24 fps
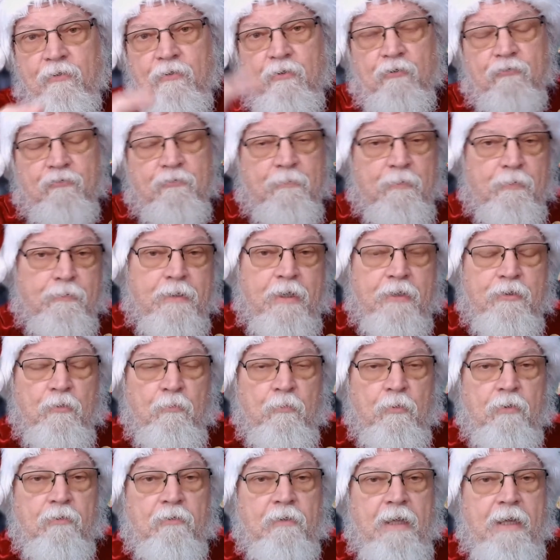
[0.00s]
girls from around the
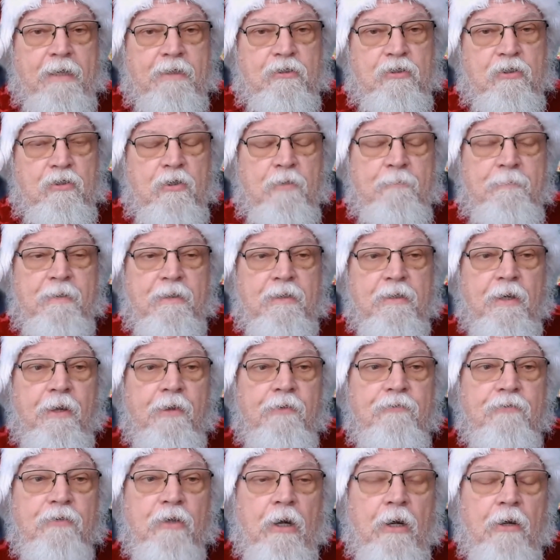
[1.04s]
world like you,
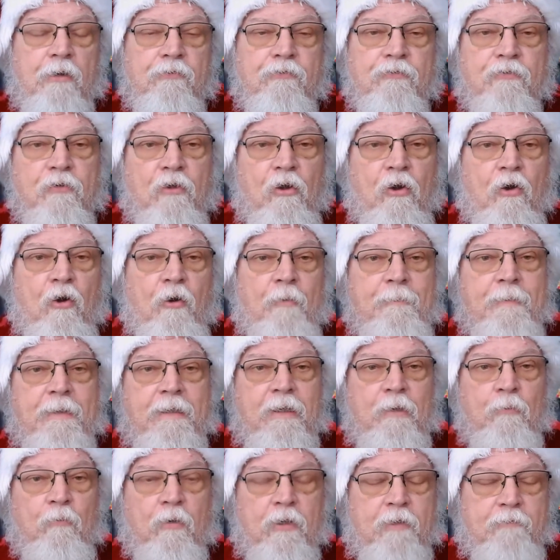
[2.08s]
because there are so many
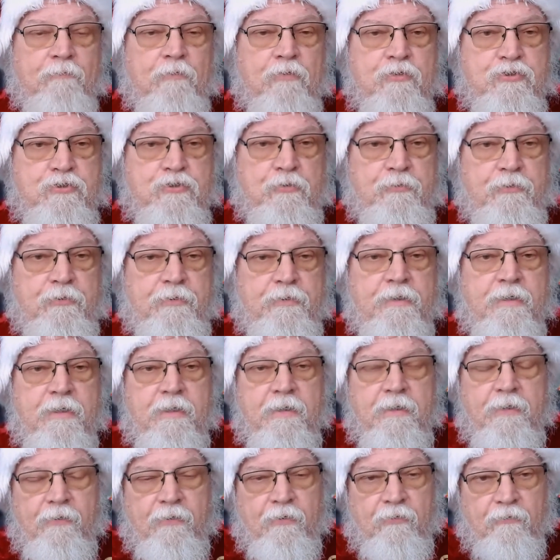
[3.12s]
wonderful children
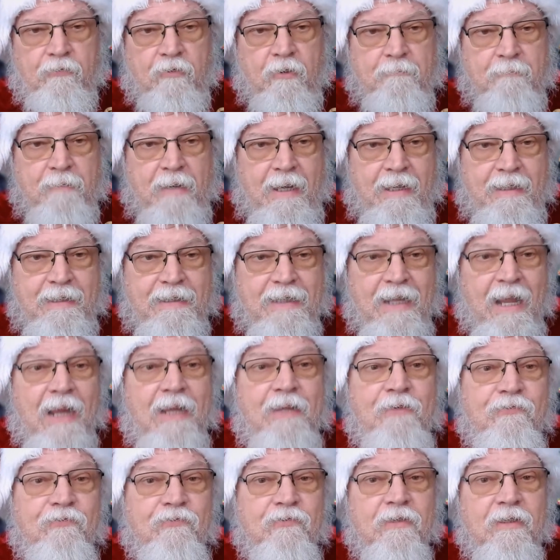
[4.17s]
that are on my
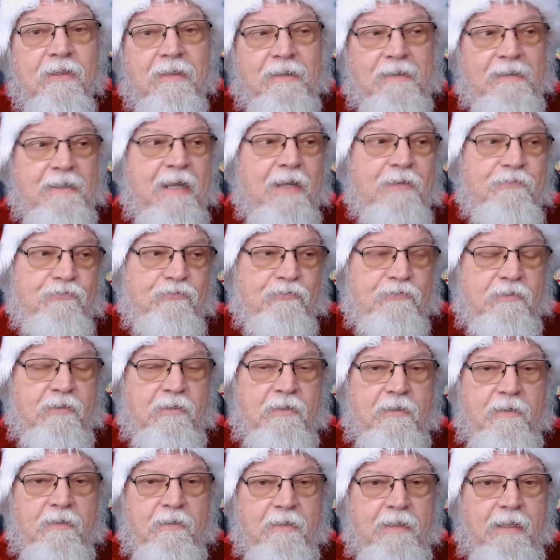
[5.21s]
nice list.
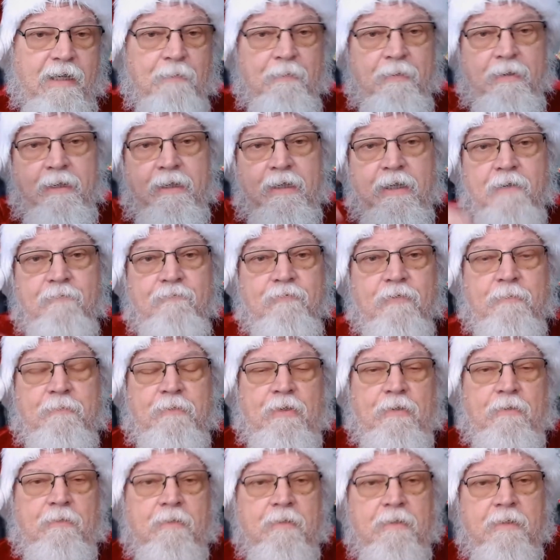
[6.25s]
And I want to hear from
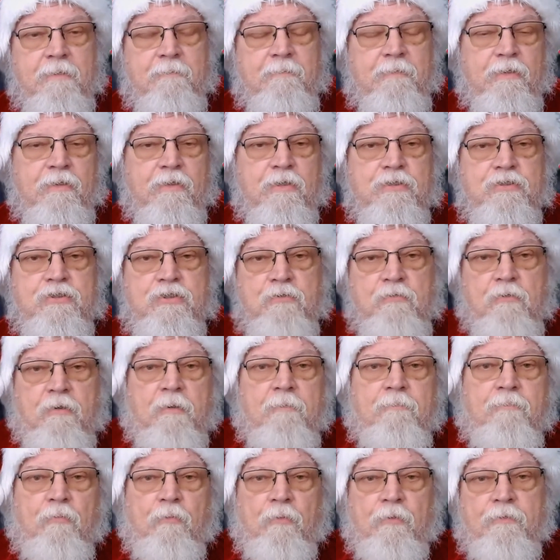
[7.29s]
you because you are
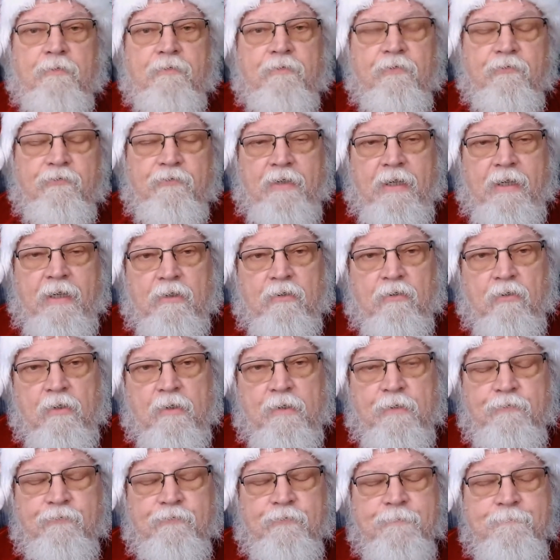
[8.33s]
important to Santa
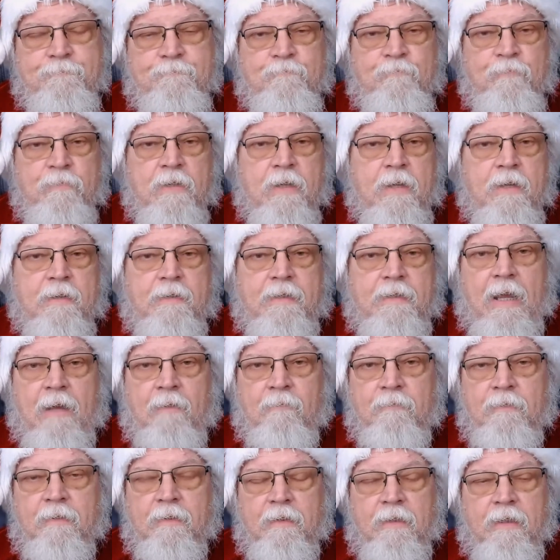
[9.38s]
Claus. Now,
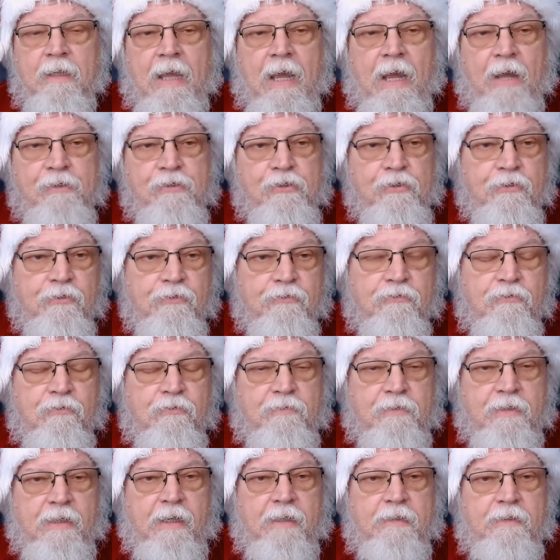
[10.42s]
how you can do
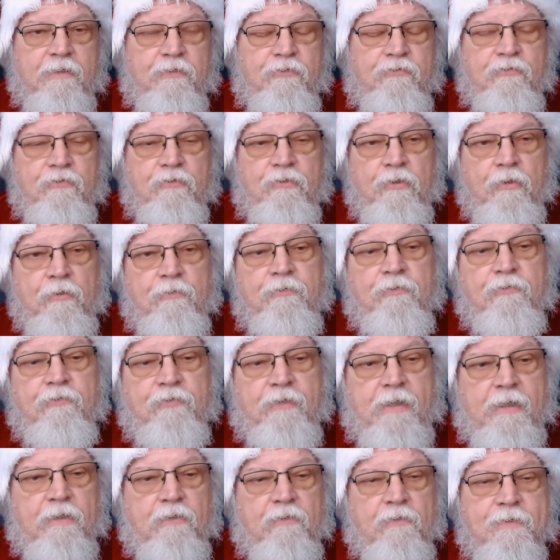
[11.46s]
that is you go to
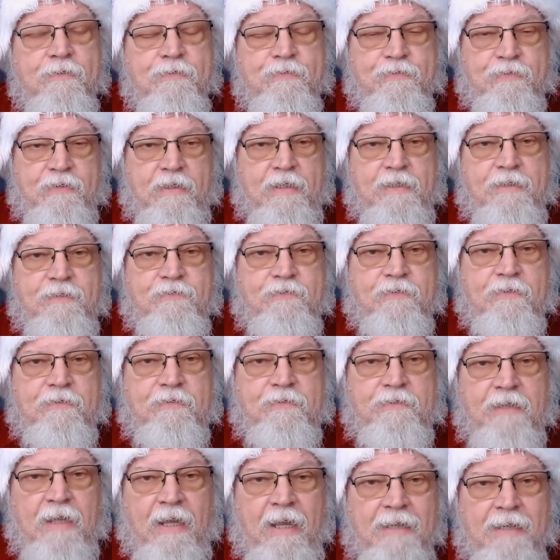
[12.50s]

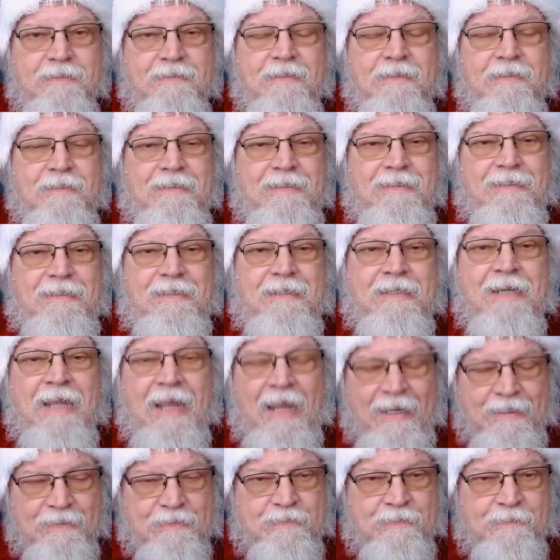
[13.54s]

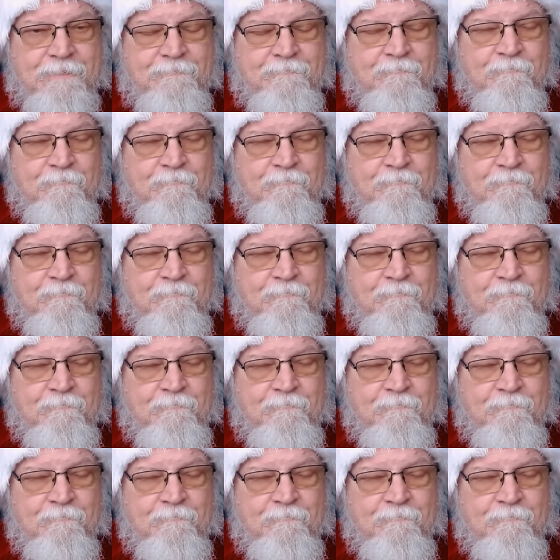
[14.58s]
santaclaussays.net,